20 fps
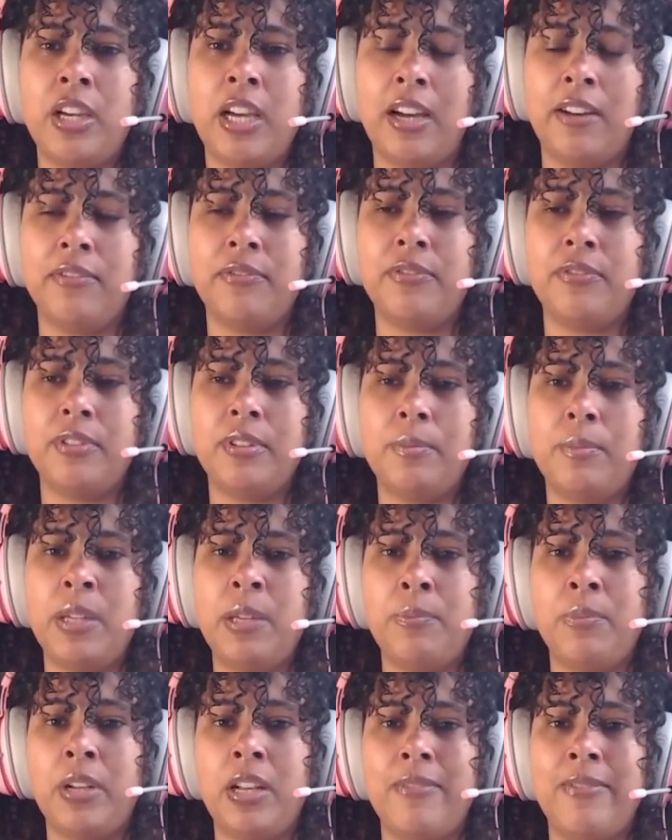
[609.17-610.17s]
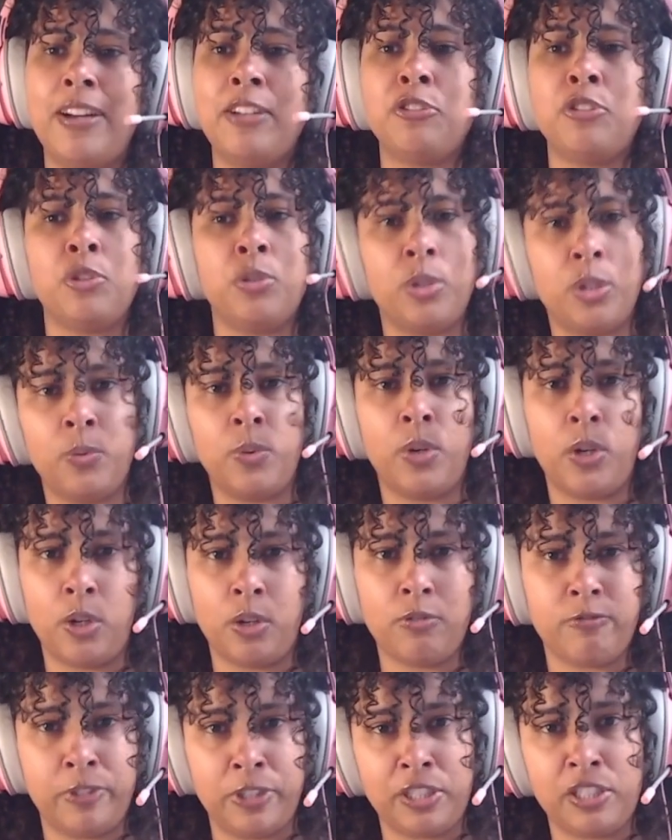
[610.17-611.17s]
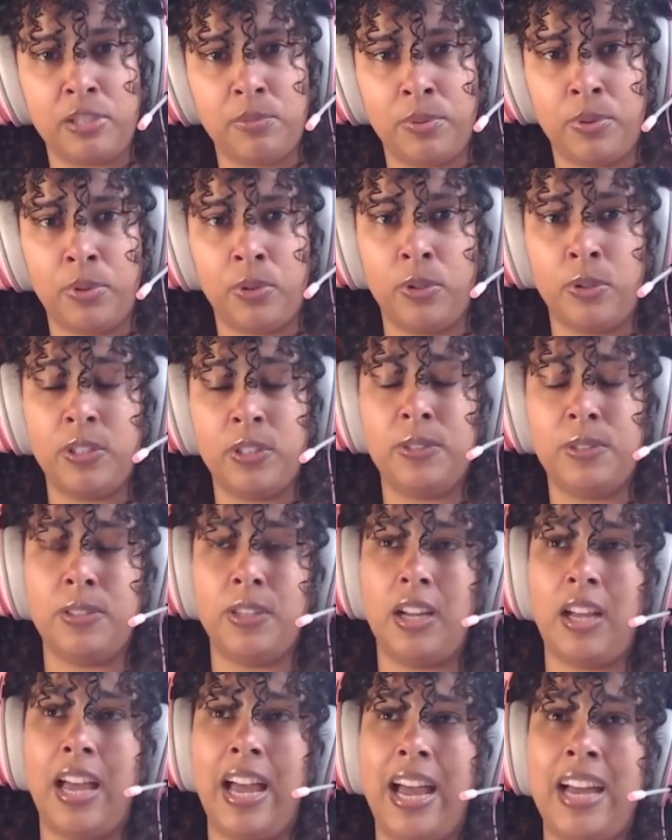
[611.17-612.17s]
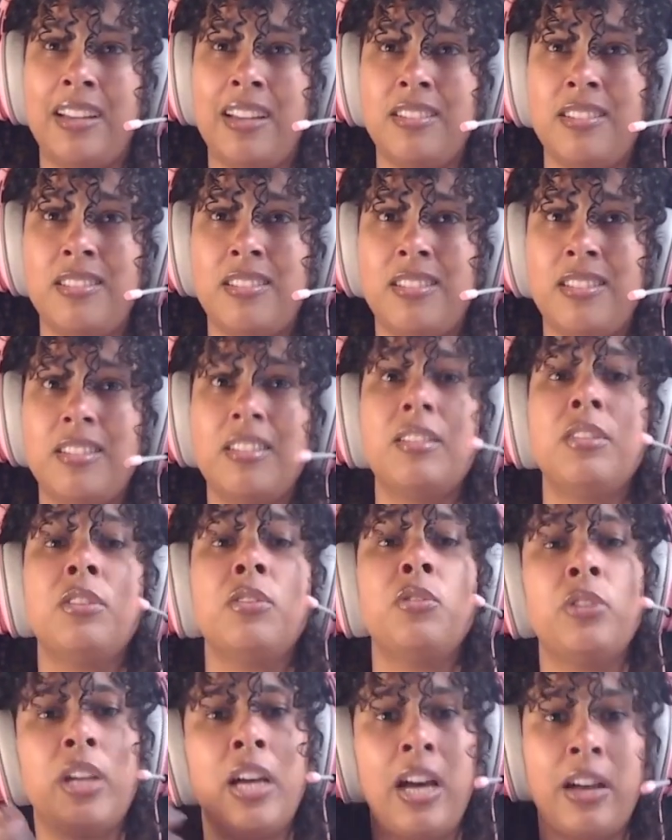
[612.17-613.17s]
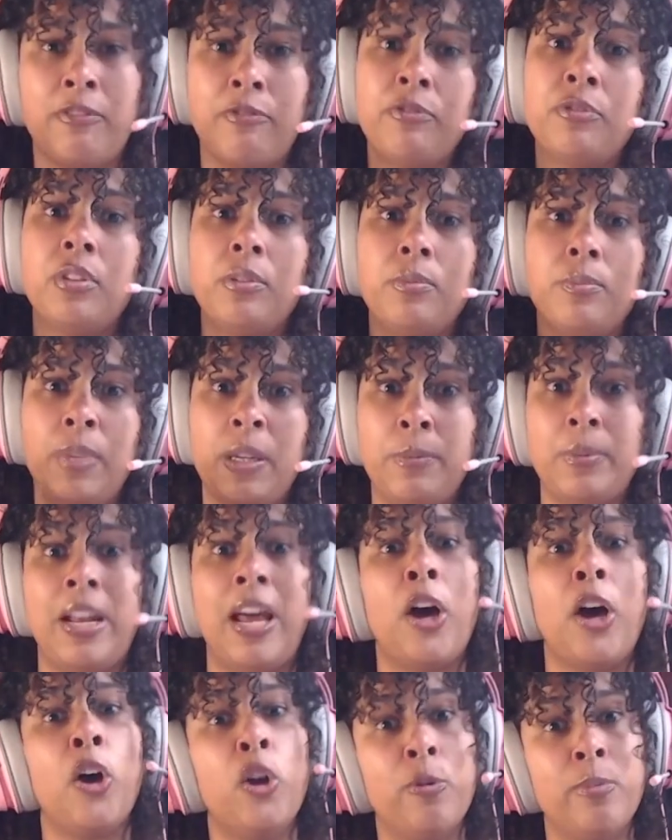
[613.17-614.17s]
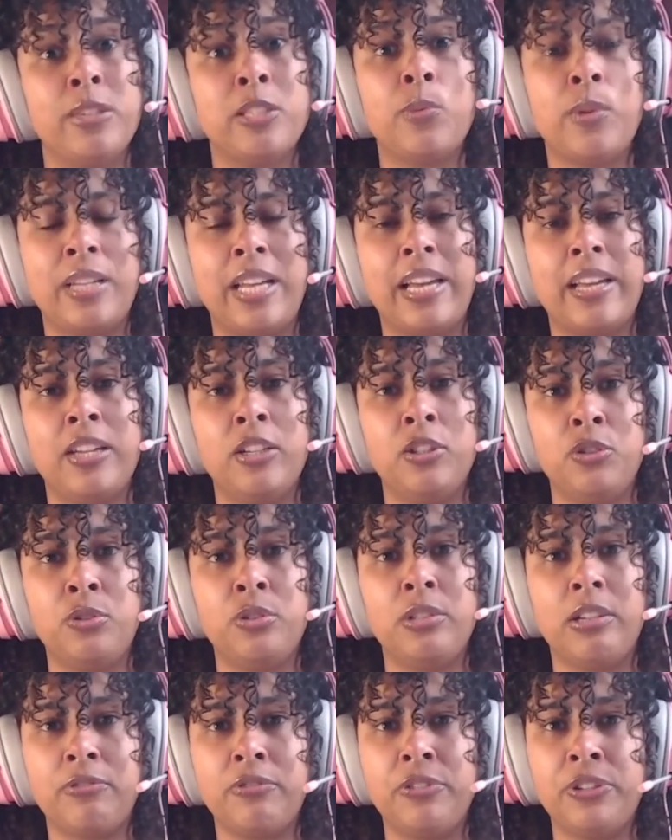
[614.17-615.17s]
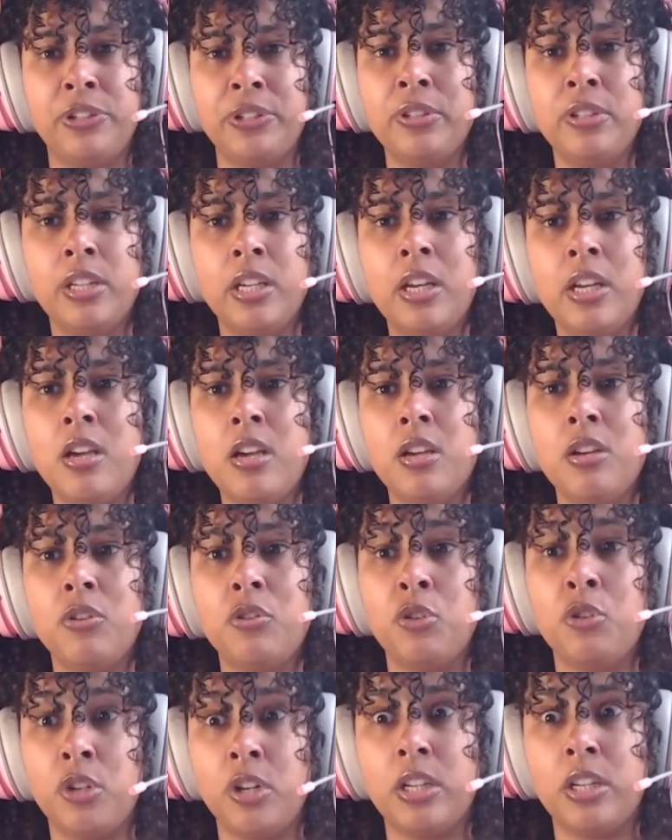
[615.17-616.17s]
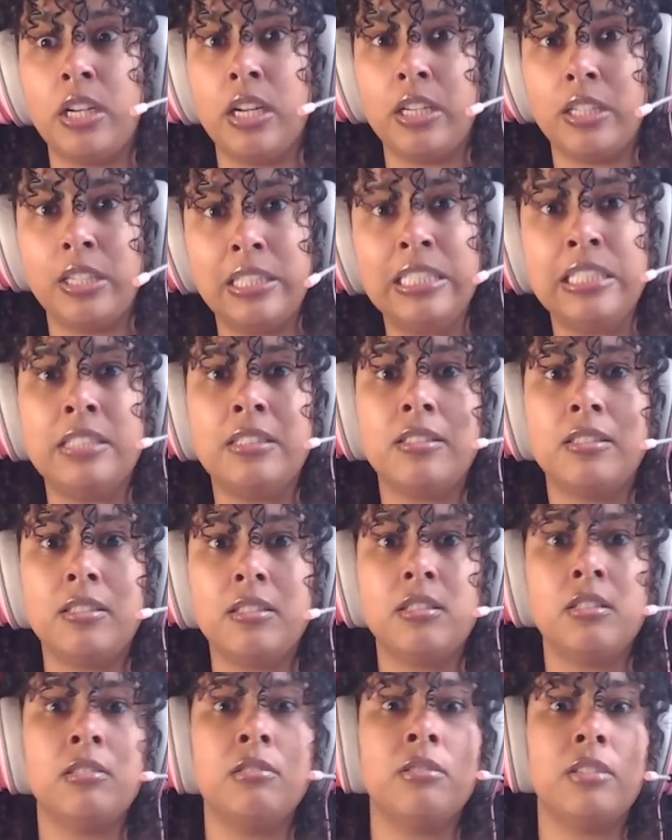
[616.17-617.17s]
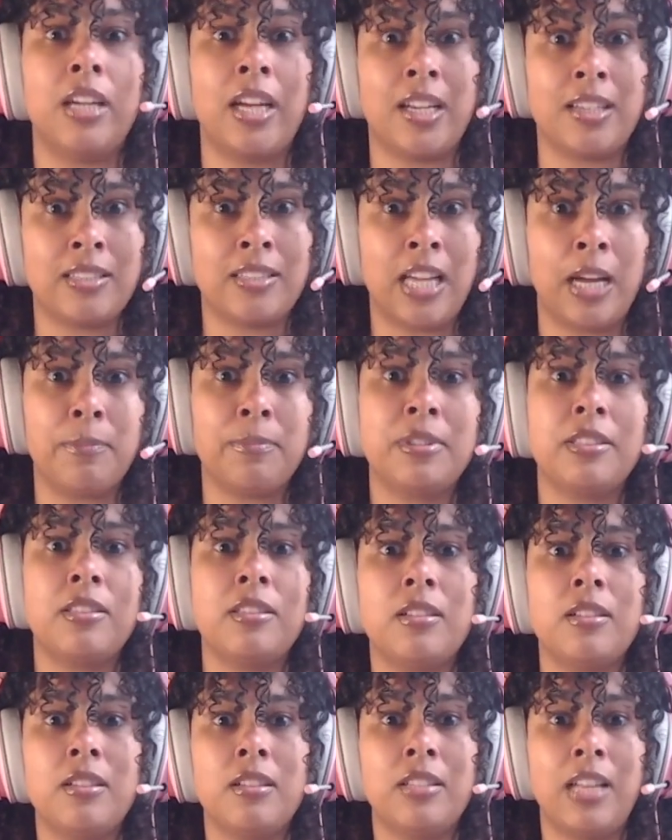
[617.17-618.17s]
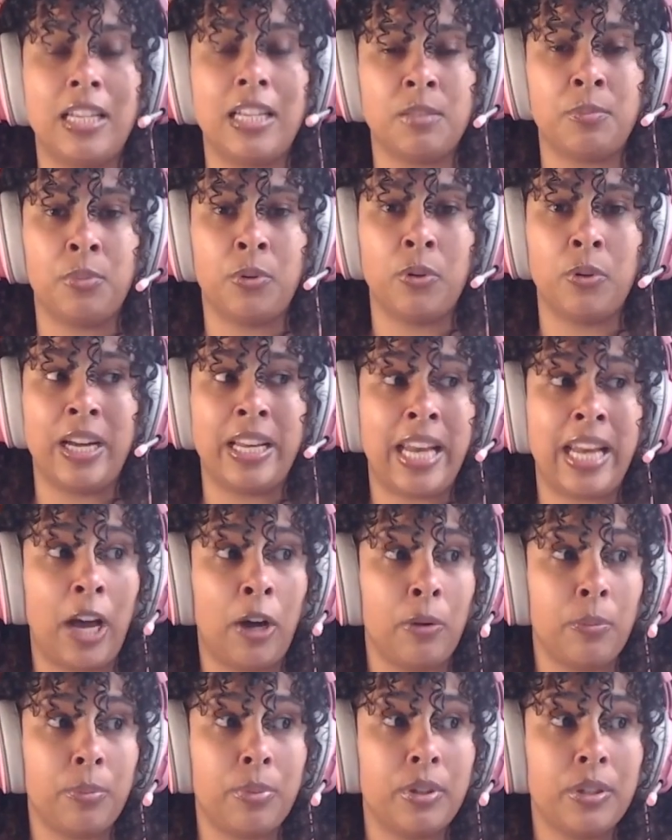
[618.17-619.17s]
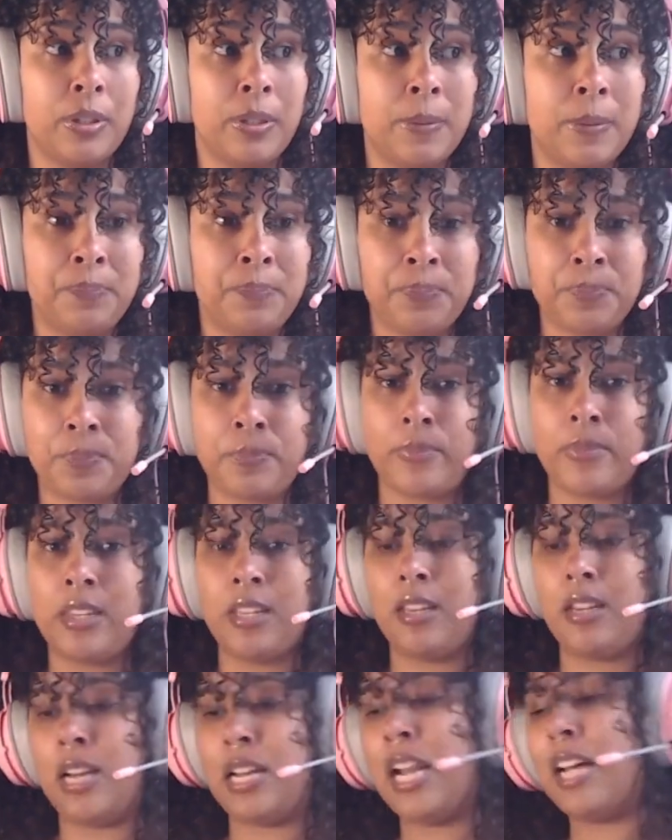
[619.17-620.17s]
have people around you who are offering support and you have people at home as well that can do that for you, you're going to need to accept that support and help. And